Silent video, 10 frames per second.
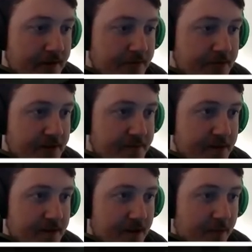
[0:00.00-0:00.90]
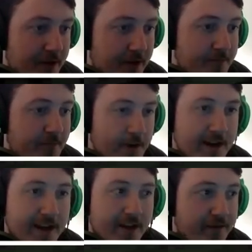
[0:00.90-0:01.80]
just because I want to
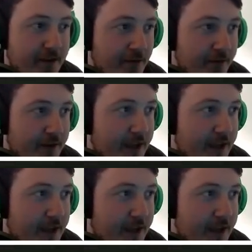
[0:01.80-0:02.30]
really get a feel for the